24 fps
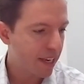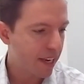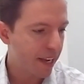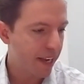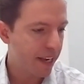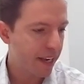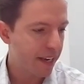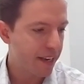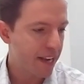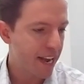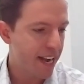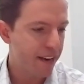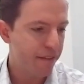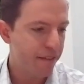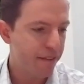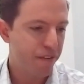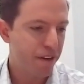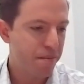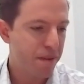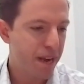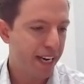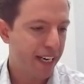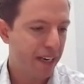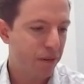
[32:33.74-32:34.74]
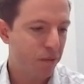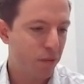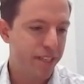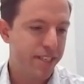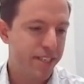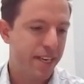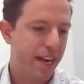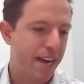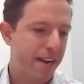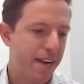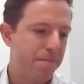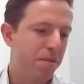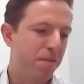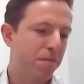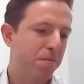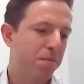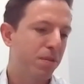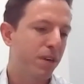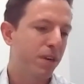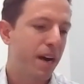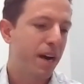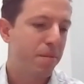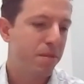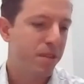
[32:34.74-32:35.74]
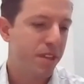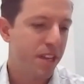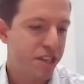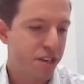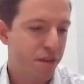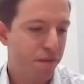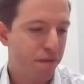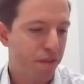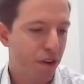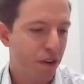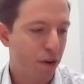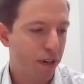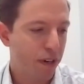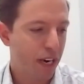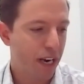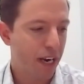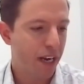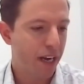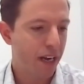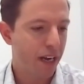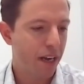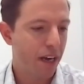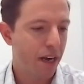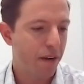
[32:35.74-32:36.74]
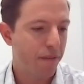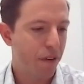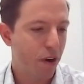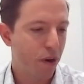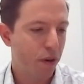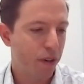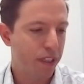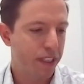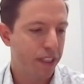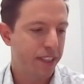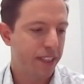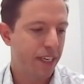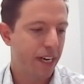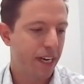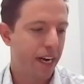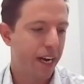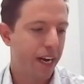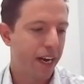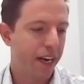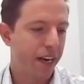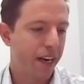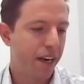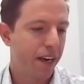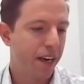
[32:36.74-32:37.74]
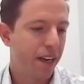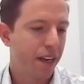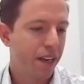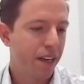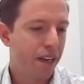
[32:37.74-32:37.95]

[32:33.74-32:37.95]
And any feedback on what type of property they should focus on?